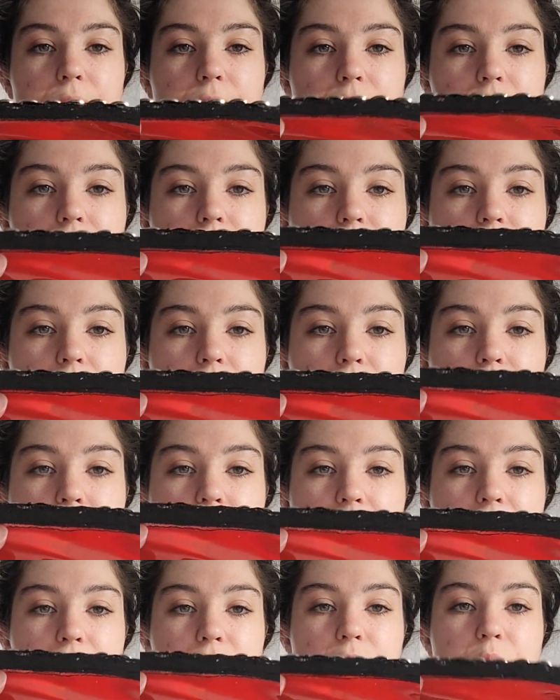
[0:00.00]
So
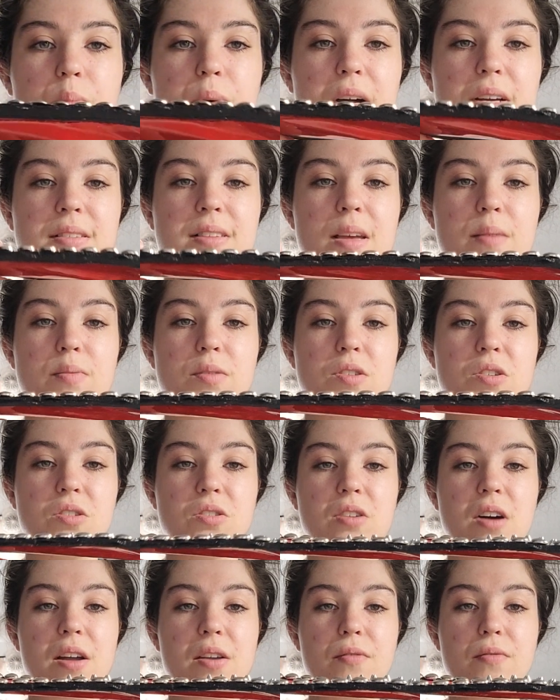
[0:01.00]
yeah, the bias tape is just
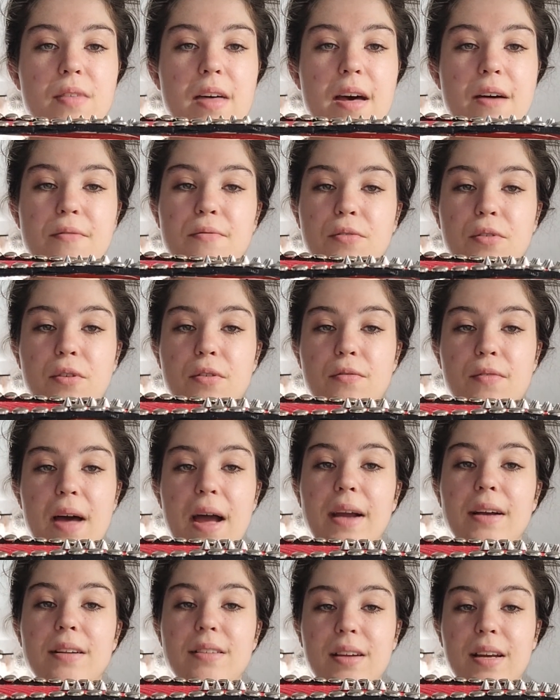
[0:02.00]
kind of there for
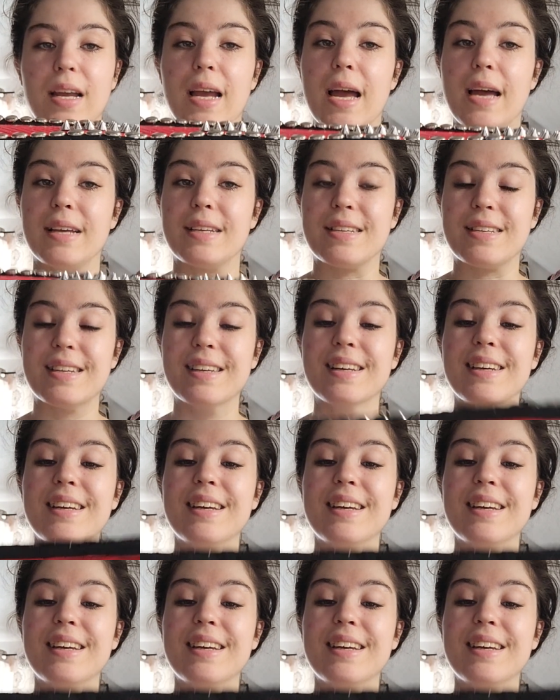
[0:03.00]
effect, I guess.